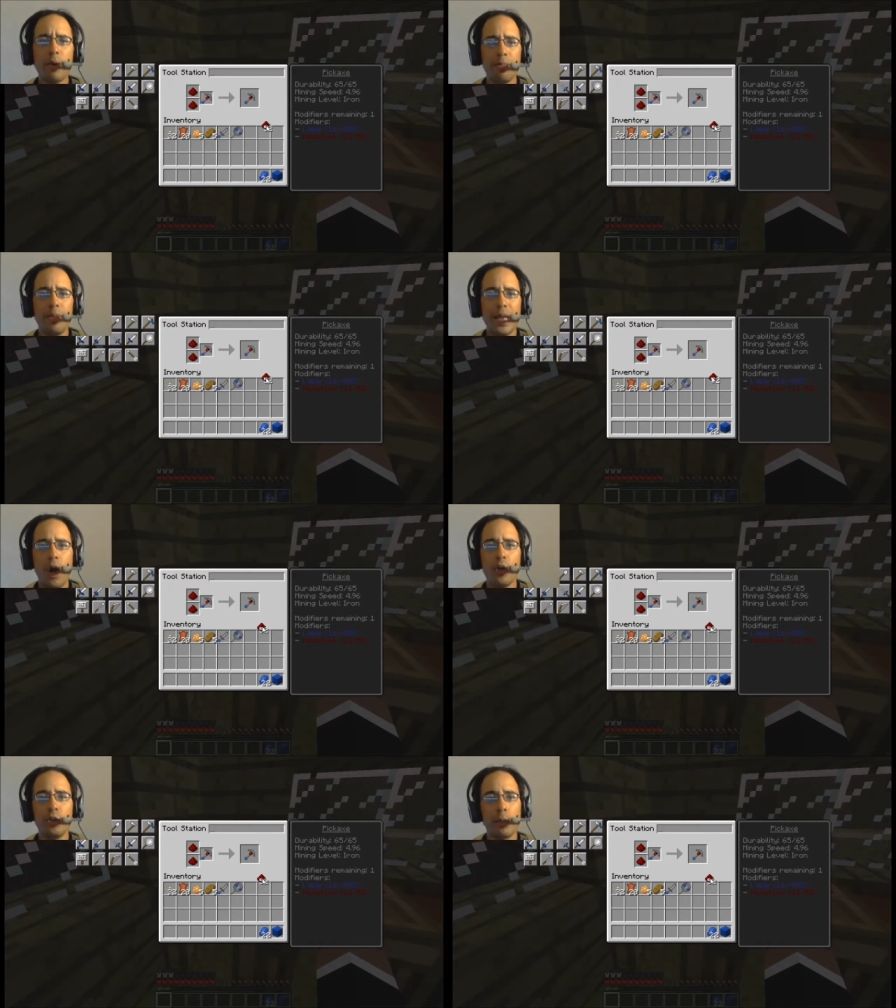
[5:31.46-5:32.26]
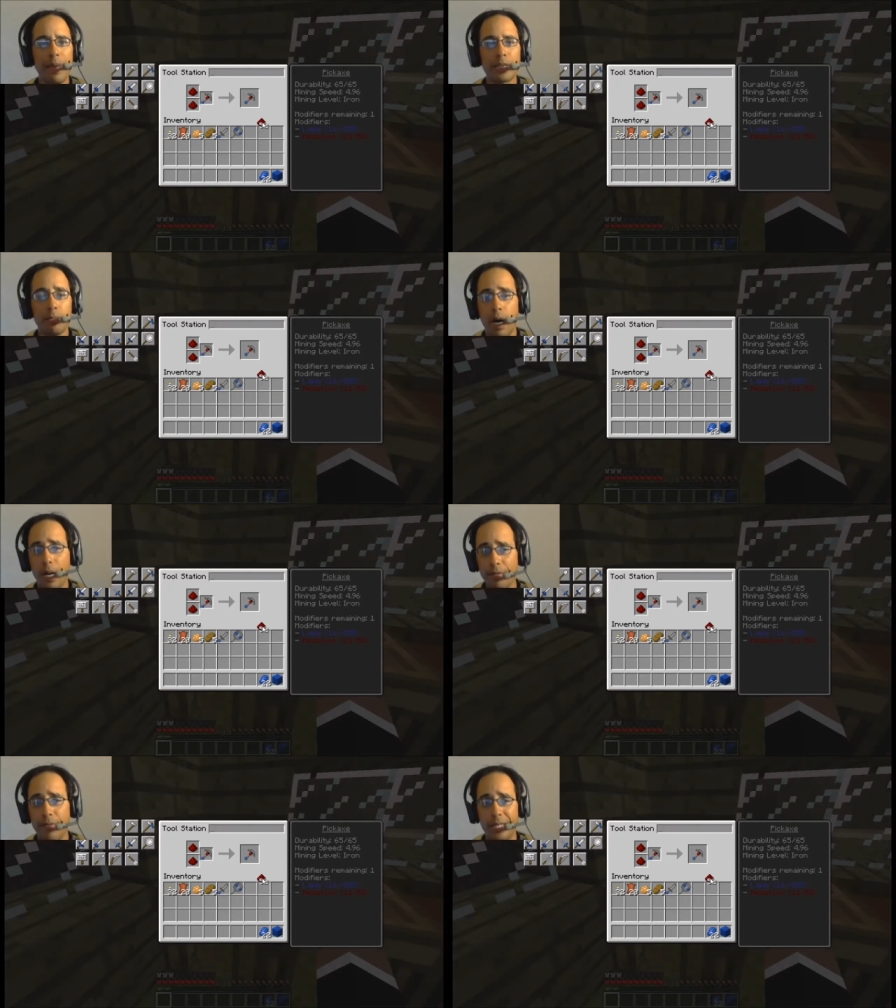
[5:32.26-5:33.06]
And now from then on, you can make the
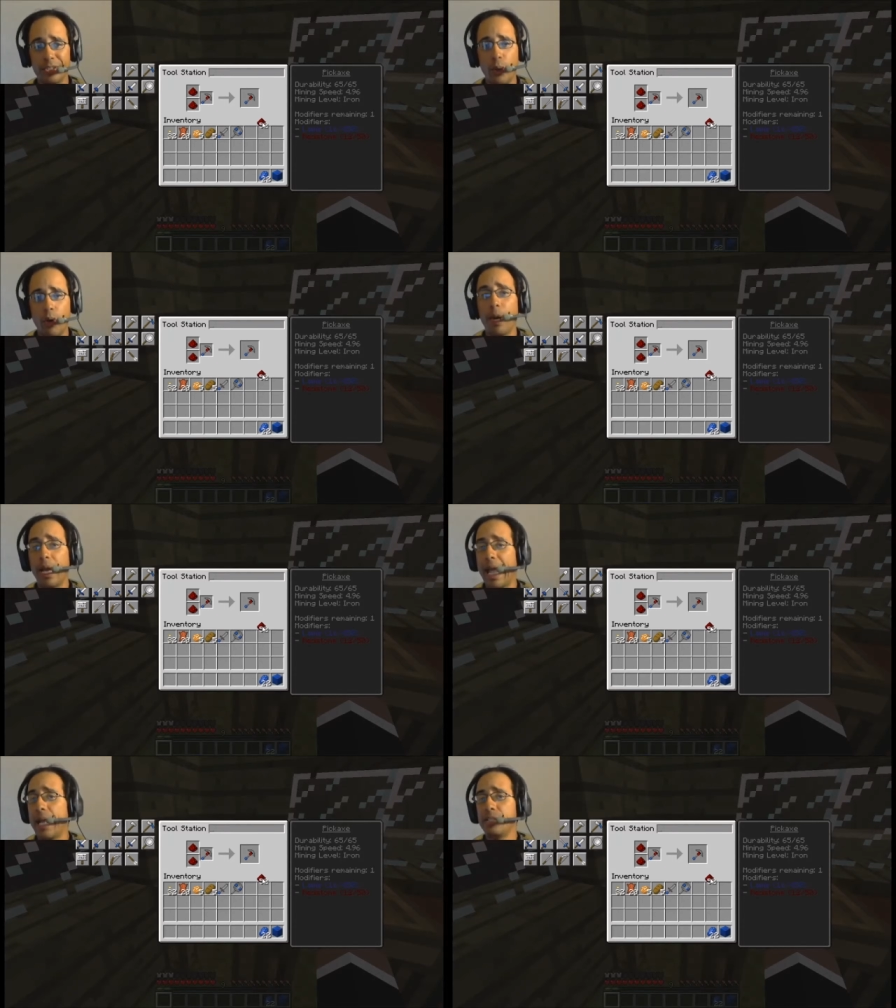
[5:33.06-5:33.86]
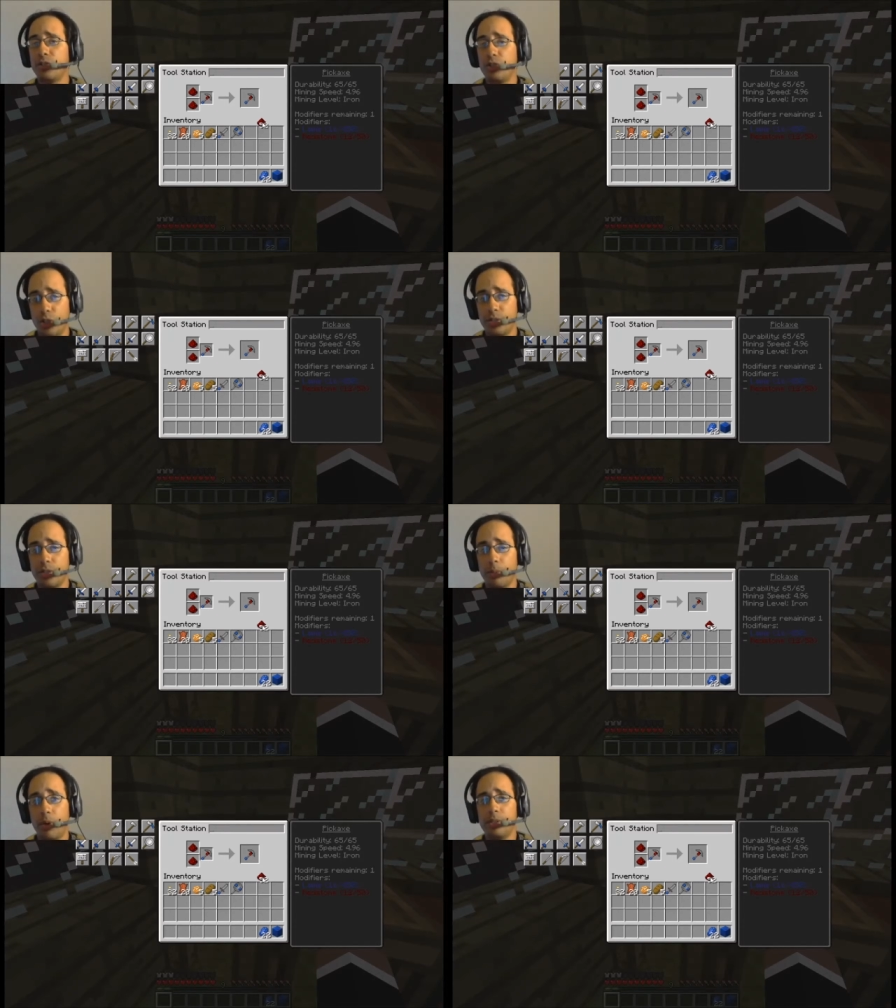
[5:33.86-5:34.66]
modifiers go up by adding
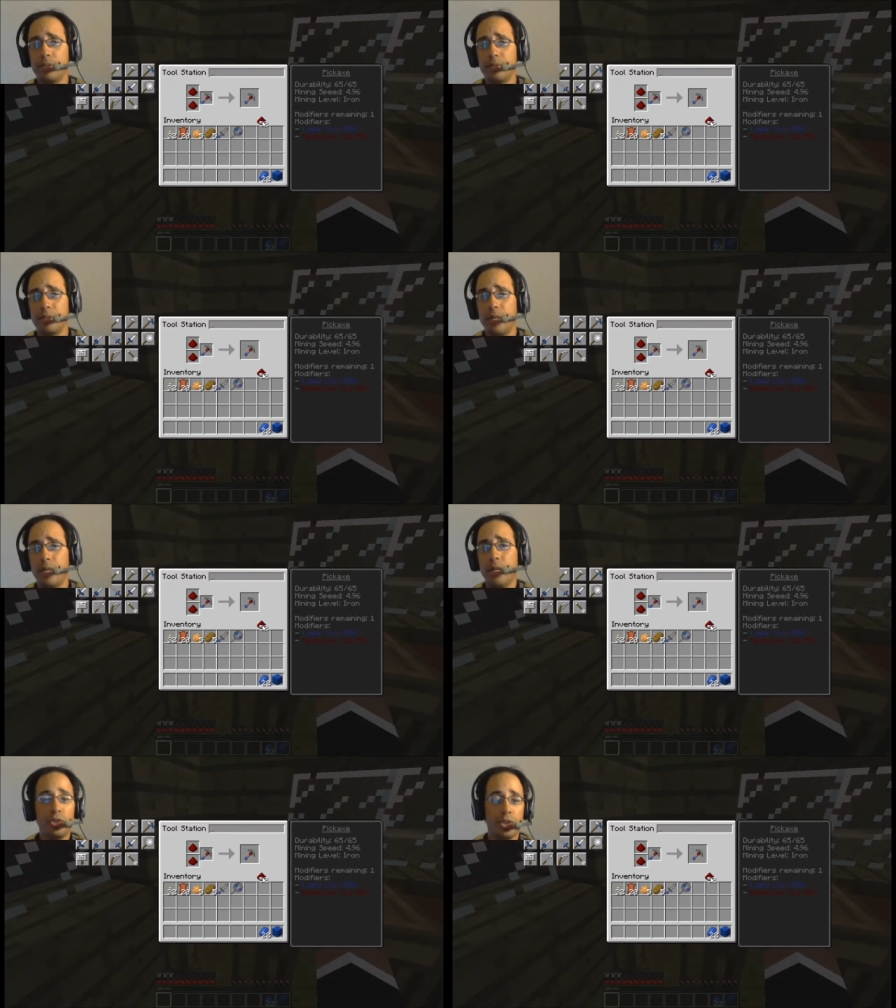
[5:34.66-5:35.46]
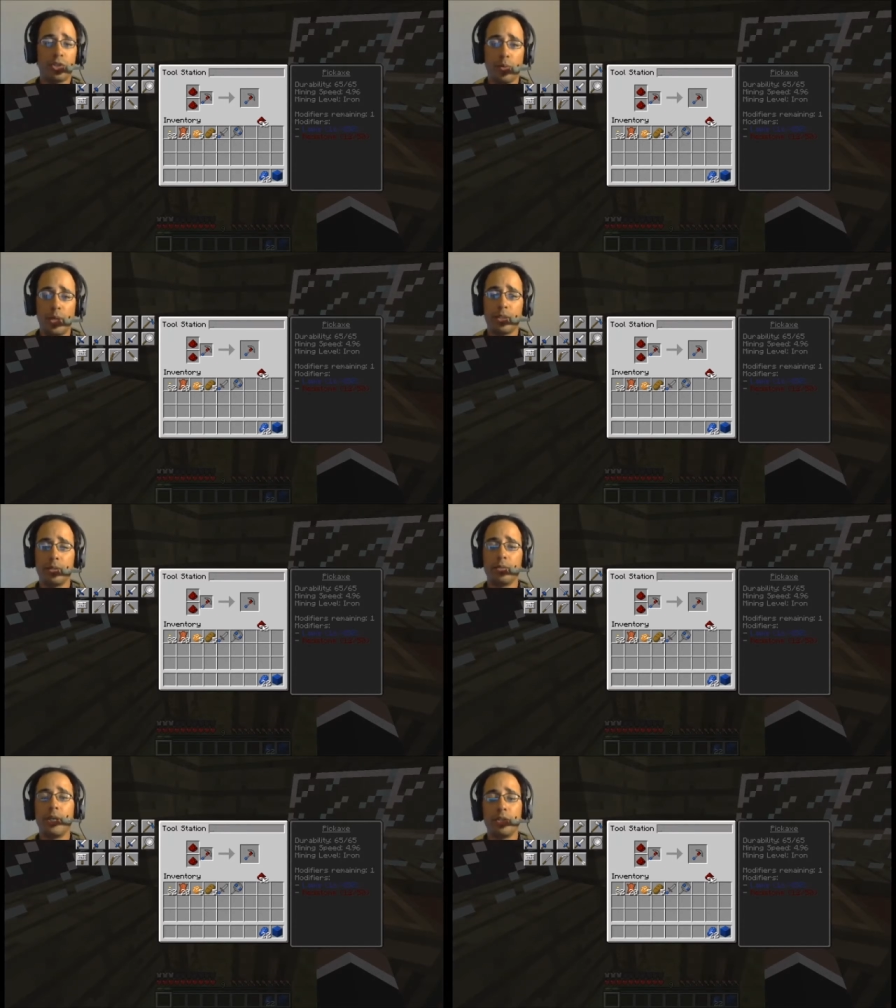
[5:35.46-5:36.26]
just the parts of it. Just the
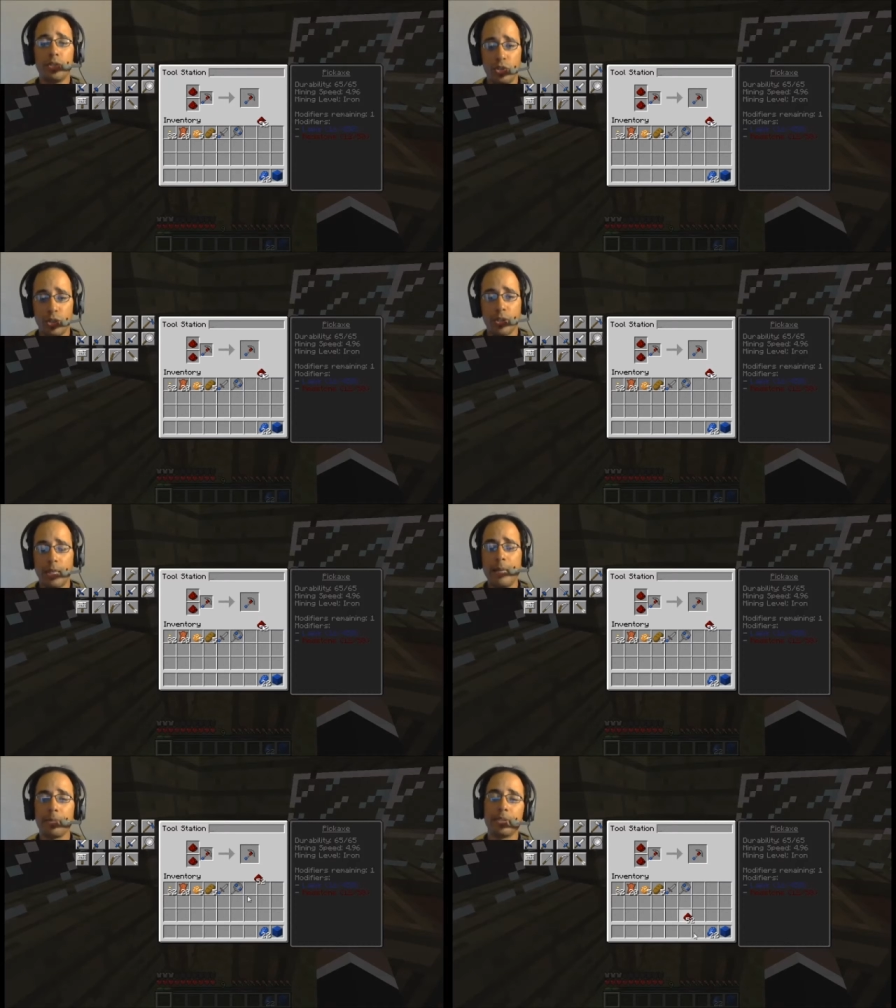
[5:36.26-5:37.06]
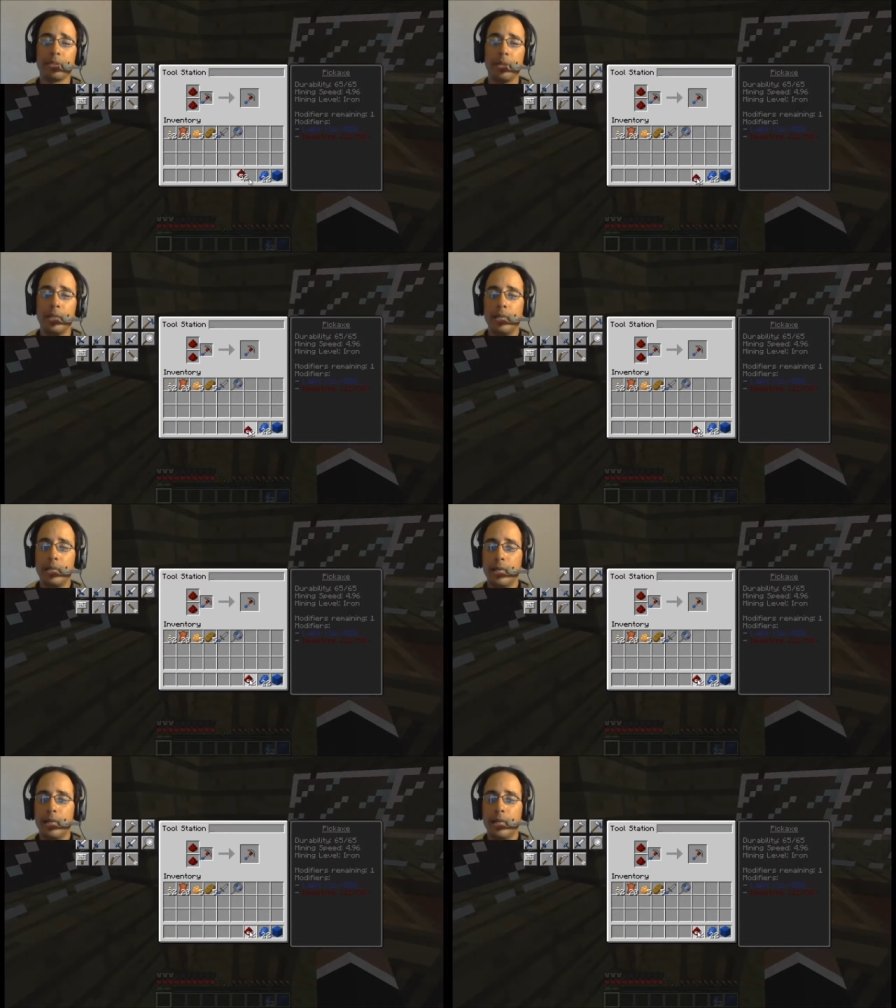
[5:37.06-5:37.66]
redstone dust, just the lapis.